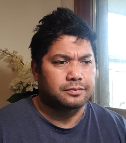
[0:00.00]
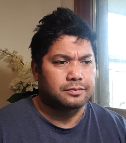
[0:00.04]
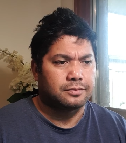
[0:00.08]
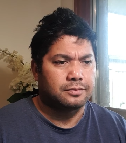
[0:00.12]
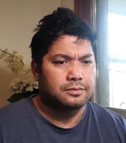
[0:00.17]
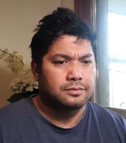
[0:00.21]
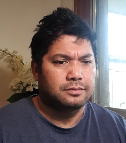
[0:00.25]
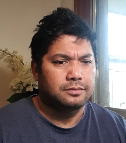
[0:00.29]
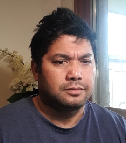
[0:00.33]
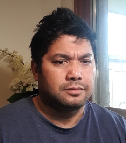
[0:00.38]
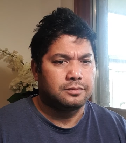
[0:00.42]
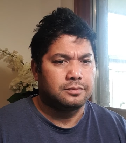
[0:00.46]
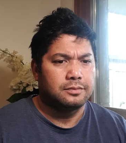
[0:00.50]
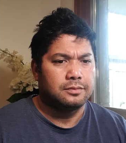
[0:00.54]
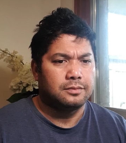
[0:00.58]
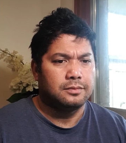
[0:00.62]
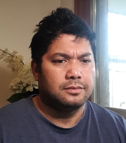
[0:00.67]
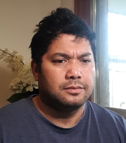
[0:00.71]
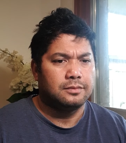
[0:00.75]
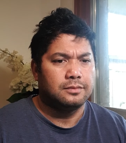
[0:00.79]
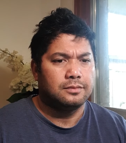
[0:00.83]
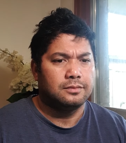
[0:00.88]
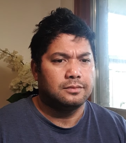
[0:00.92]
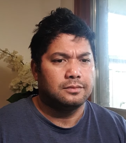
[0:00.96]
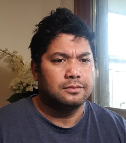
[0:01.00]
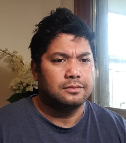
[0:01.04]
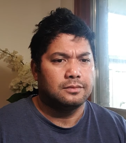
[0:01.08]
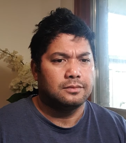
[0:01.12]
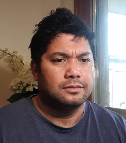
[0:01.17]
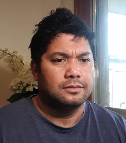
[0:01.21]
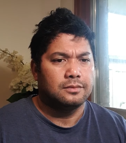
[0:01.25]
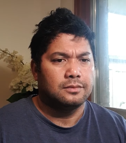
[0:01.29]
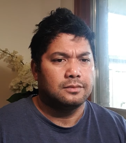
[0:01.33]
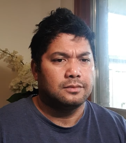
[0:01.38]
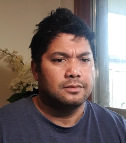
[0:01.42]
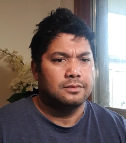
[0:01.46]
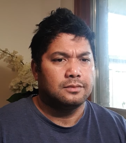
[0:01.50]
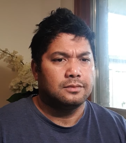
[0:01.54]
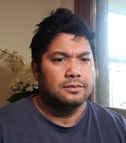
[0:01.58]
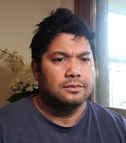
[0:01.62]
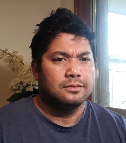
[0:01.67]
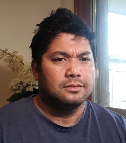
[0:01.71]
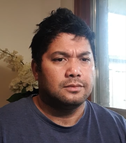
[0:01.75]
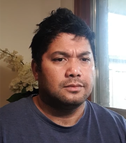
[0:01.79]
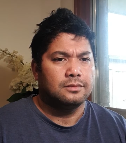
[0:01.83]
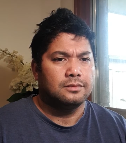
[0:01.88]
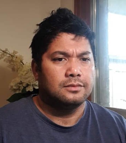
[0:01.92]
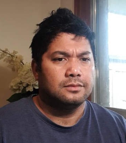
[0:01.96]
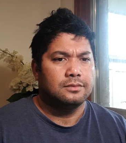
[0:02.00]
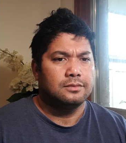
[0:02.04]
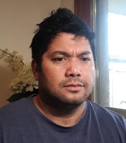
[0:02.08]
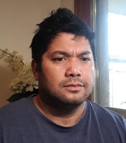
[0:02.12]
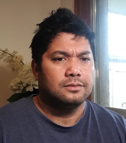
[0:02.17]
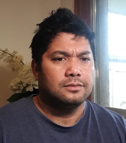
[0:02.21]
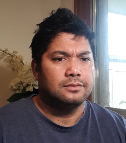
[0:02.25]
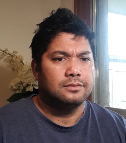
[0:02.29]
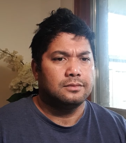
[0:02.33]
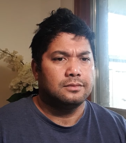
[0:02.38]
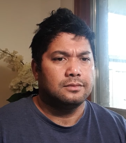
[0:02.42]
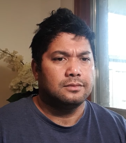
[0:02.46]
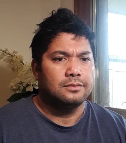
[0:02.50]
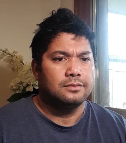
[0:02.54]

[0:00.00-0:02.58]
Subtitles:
Nothing is said.